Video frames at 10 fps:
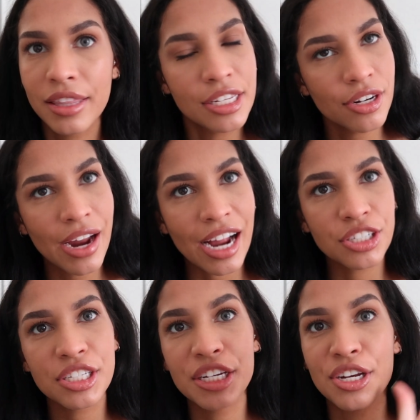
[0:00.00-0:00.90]
These are
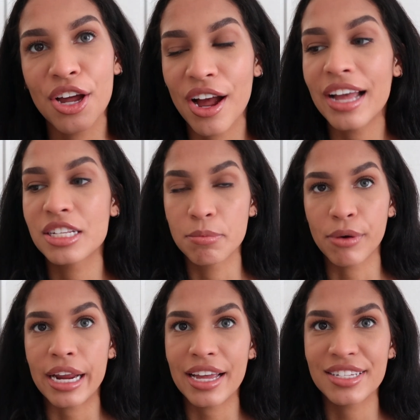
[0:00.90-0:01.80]
actually not as
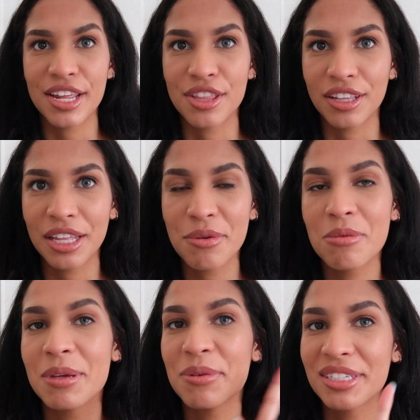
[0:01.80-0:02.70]
bright as I thought they
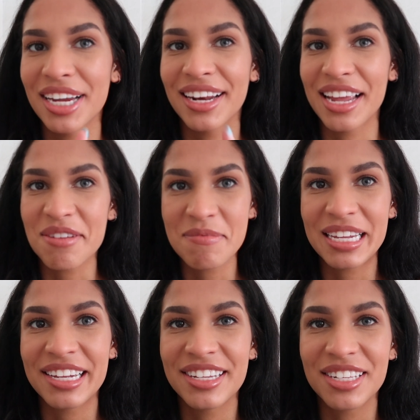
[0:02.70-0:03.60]
would be, which I like,
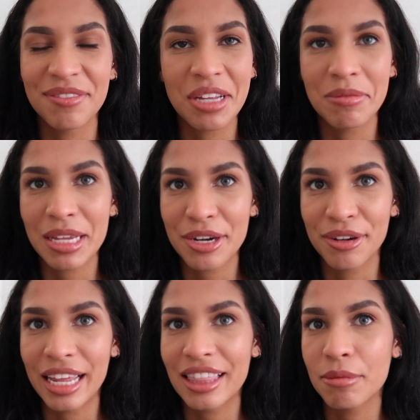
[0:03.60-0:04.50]
because sometimes I
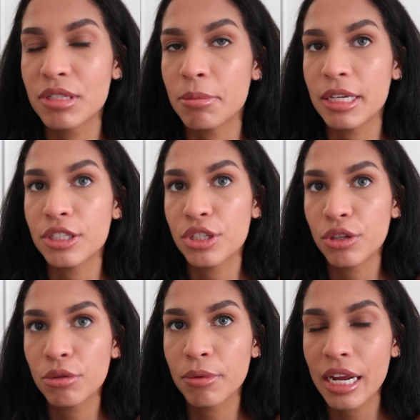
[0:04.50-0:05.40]
don't like them to be
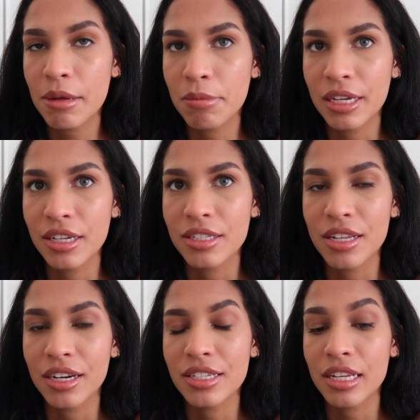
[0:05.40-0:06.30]
too bright because
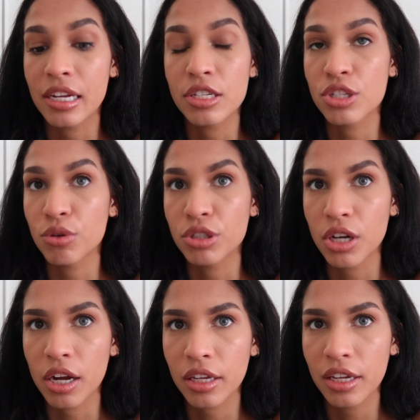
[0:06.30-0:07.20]
then it's like so
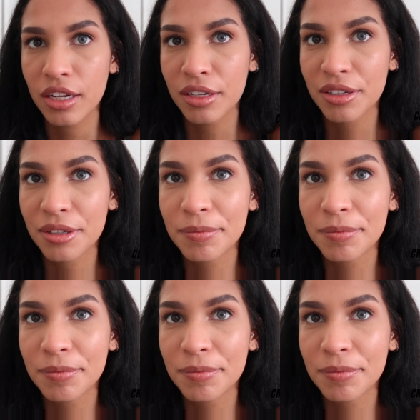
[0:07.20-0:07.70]
shocking.